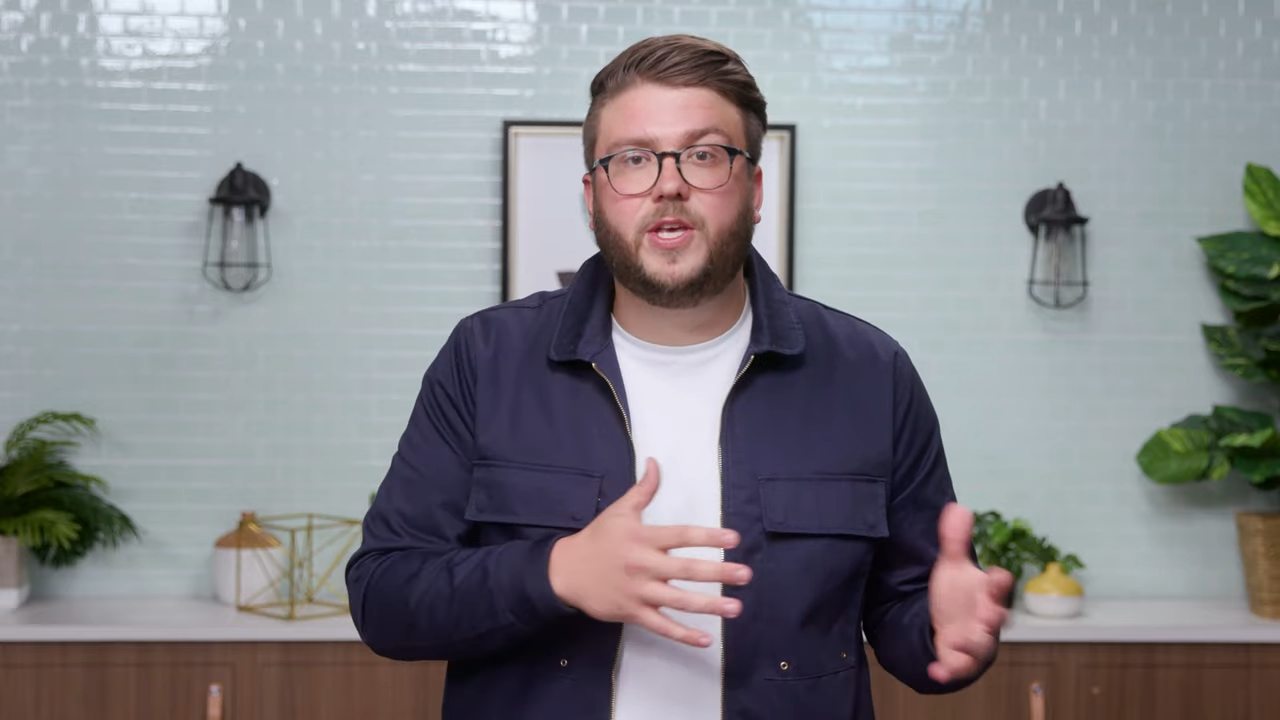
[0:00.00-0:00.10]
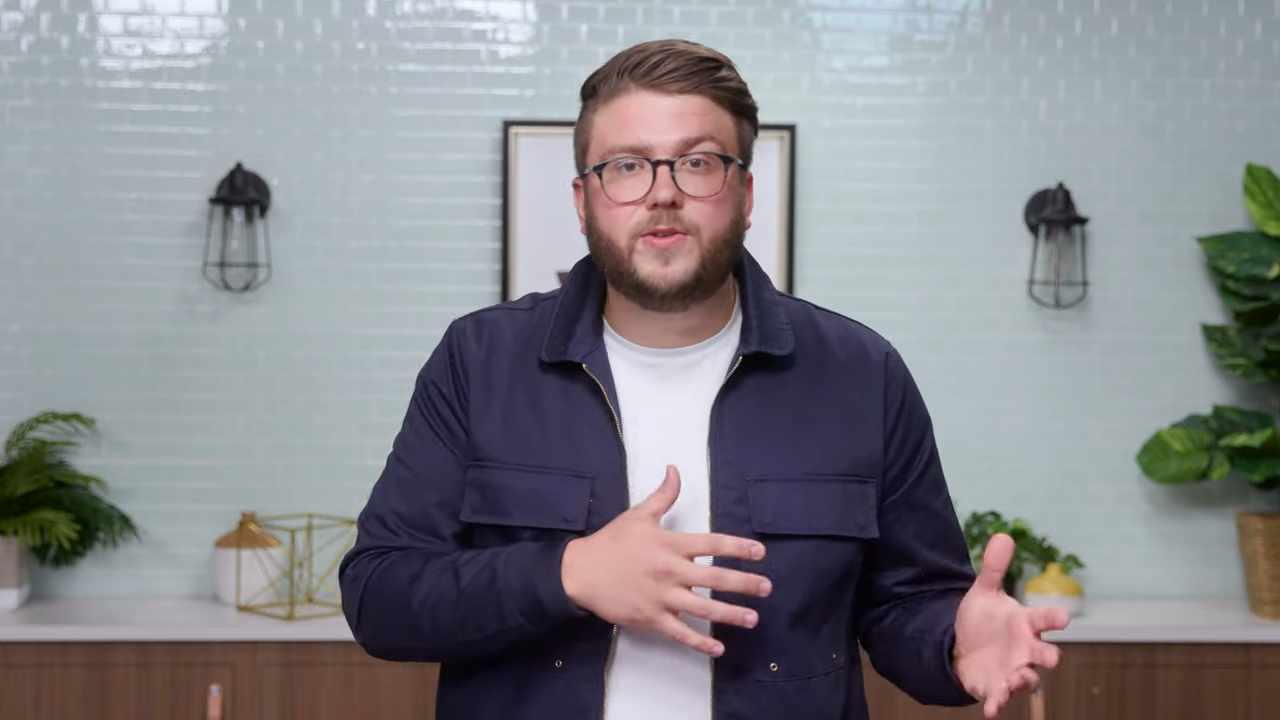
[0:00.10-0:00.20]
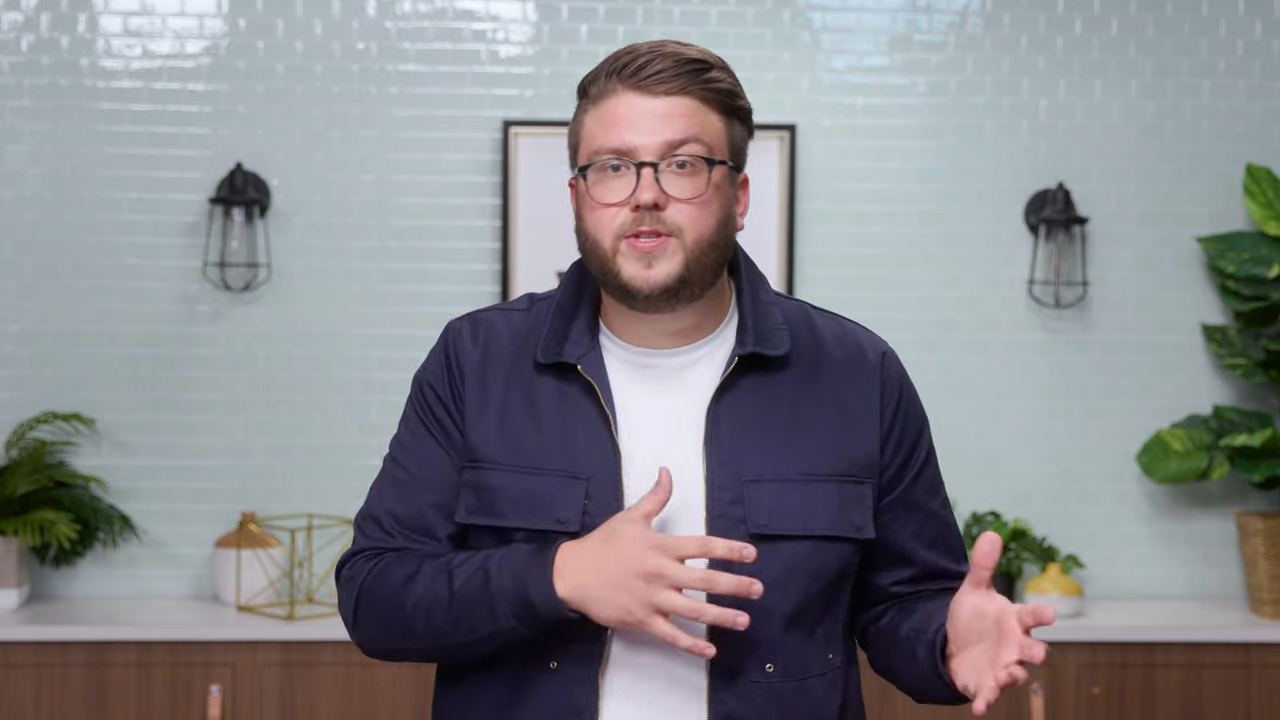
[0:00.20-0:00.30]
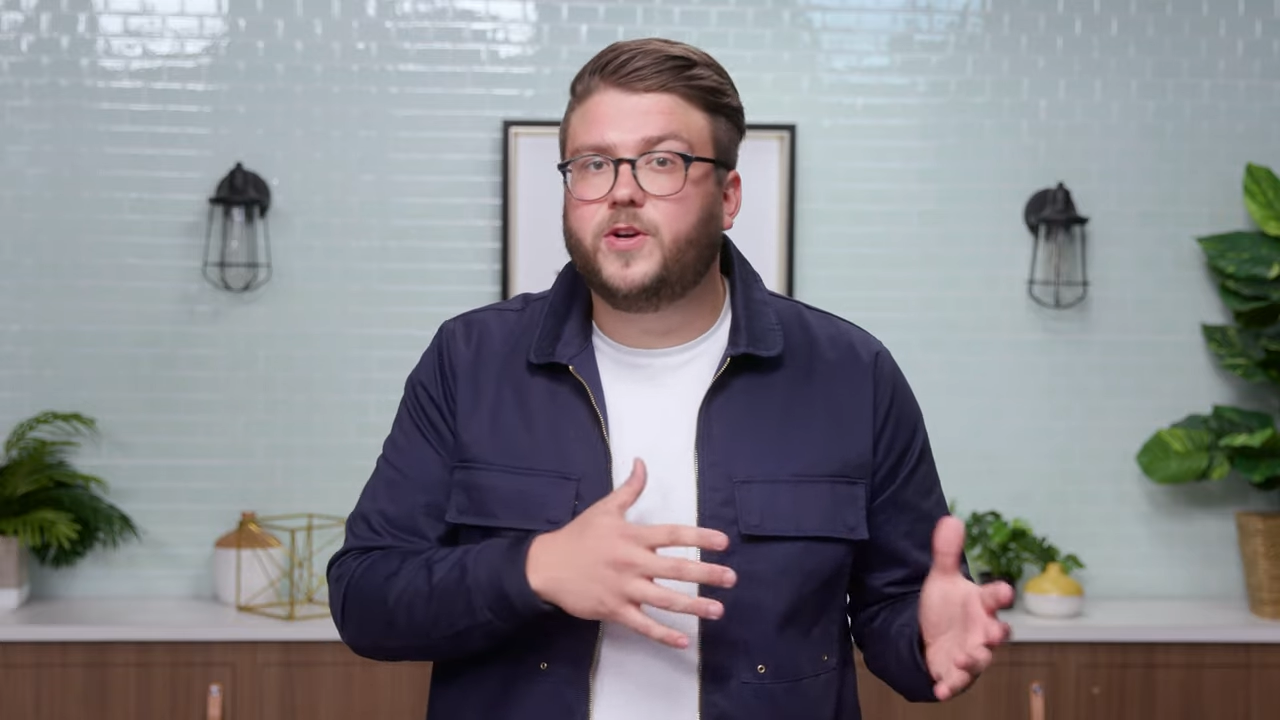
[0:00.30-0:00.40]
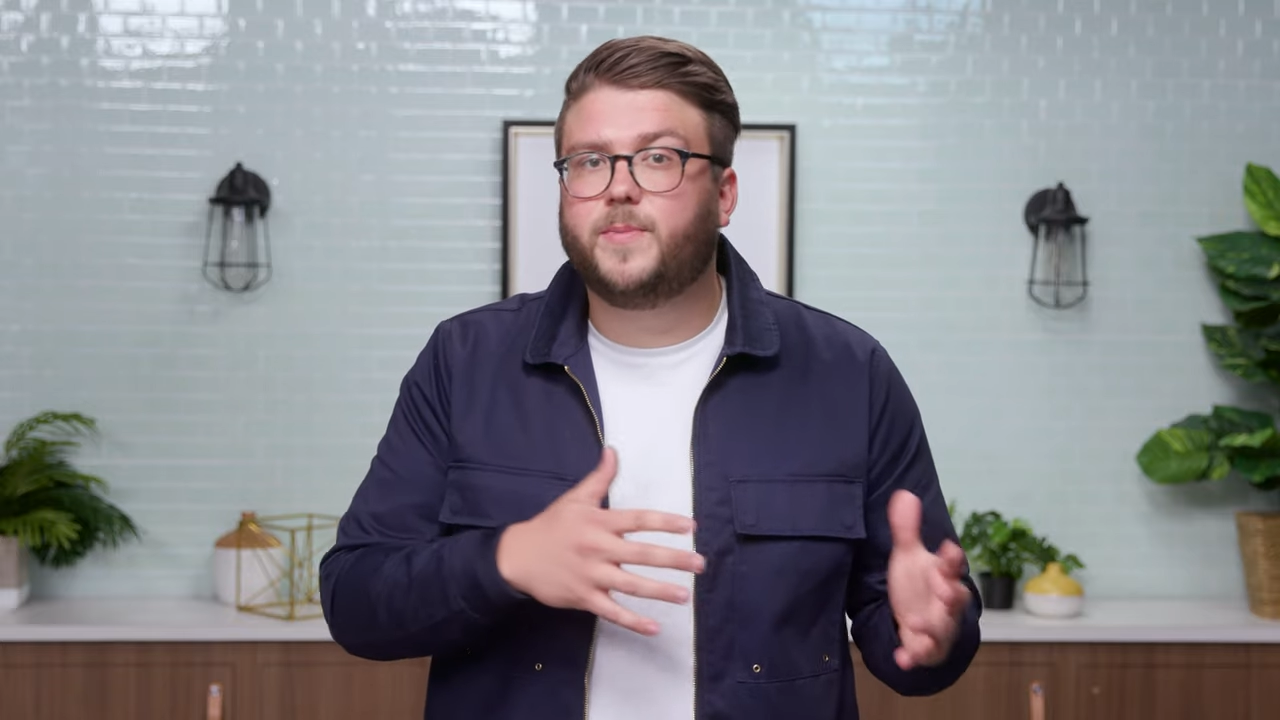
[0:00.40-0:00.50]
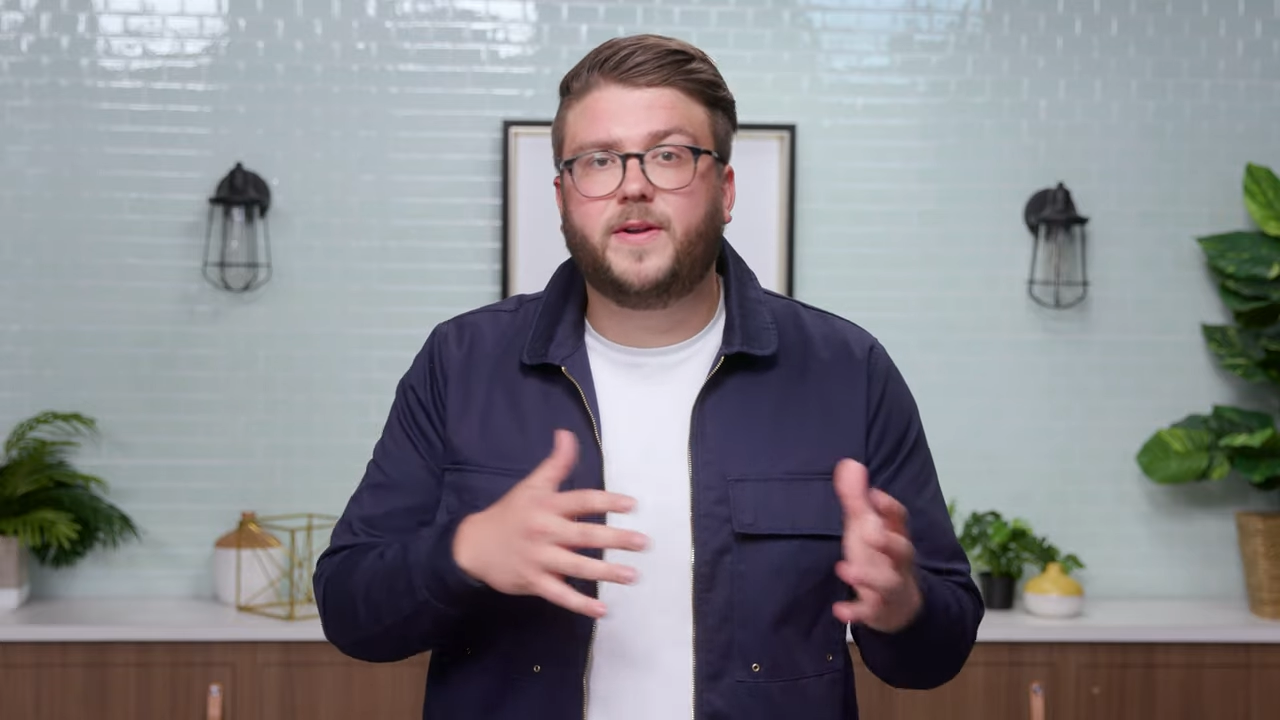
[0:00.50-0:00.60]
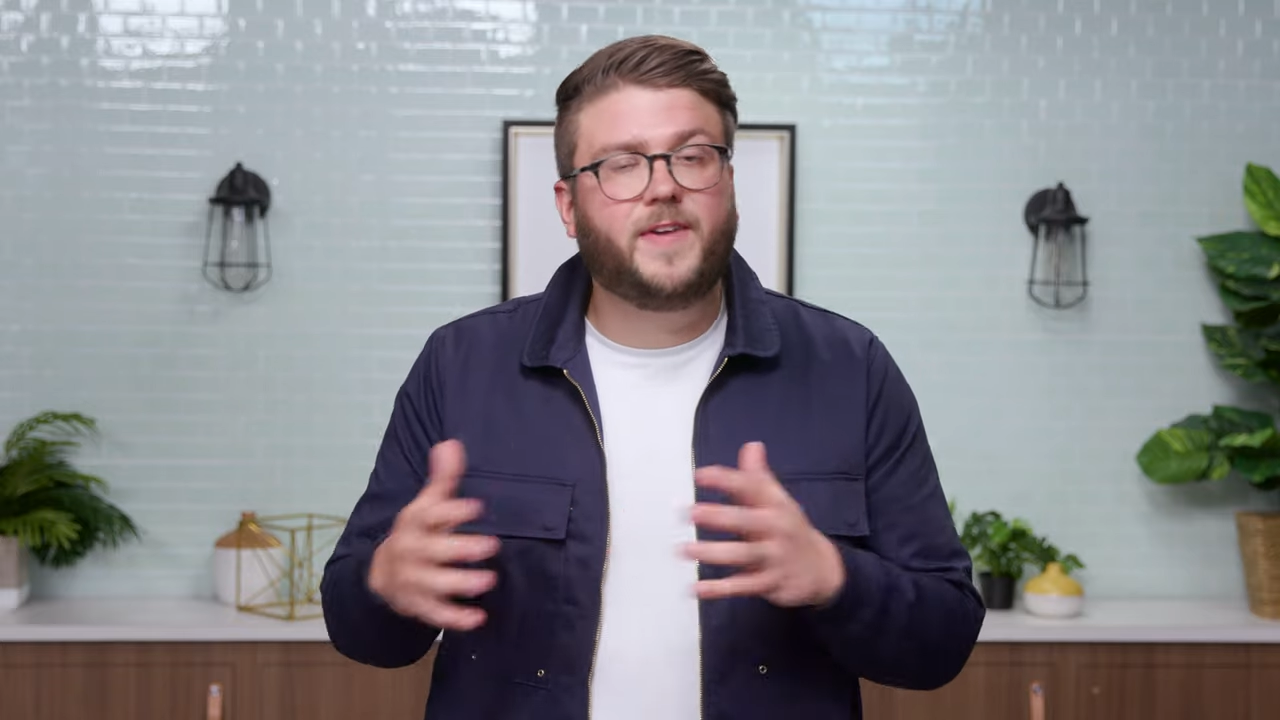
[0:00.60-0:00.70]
YouTube and